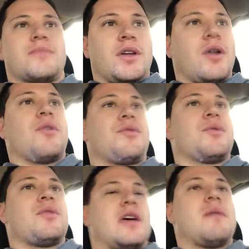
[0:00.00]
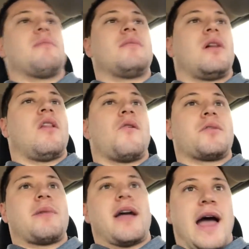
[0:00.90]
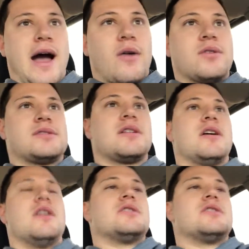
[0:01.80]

you know, through them, along with my house.